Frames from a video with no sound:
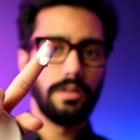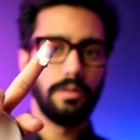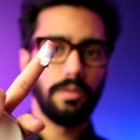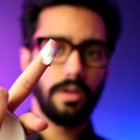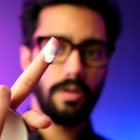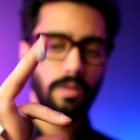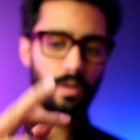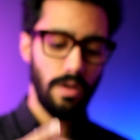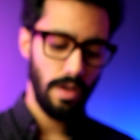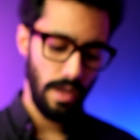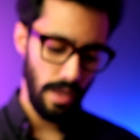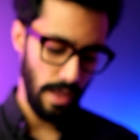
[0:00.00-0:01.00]
There we go.
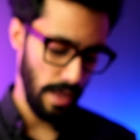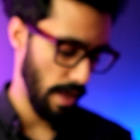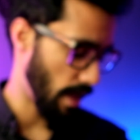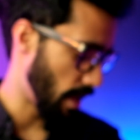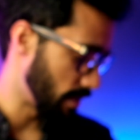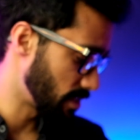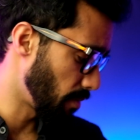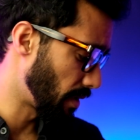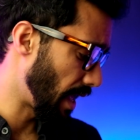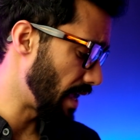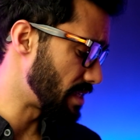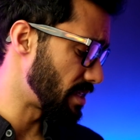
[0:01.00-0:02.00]
Uh, in some
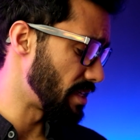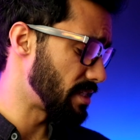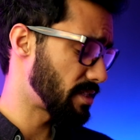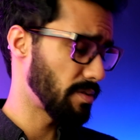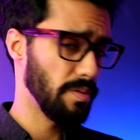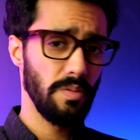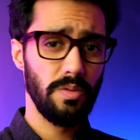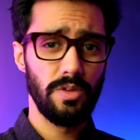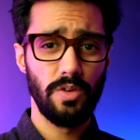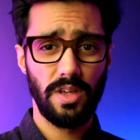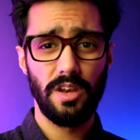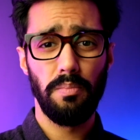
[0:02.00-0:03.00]
cases,
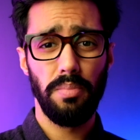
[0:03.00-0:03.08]
you can